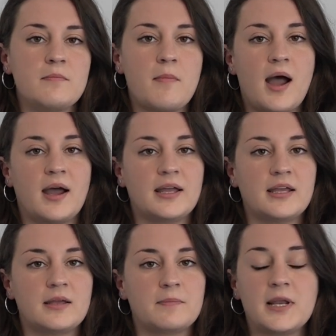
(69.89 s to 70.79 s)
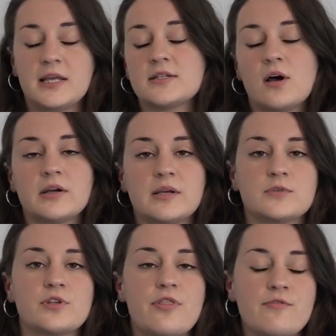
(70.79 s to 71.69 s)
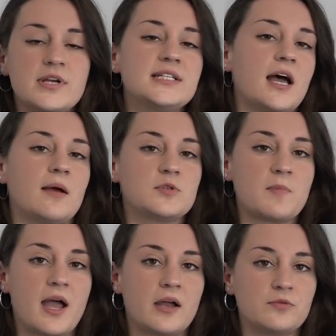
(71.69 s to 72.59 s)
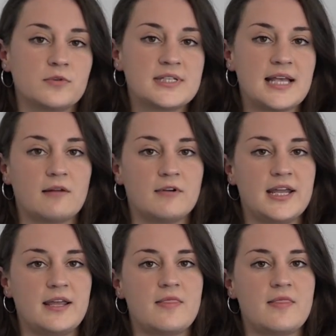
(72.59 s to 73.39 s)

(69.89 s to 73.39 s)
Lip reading: my billing target was 3 times my annual salary,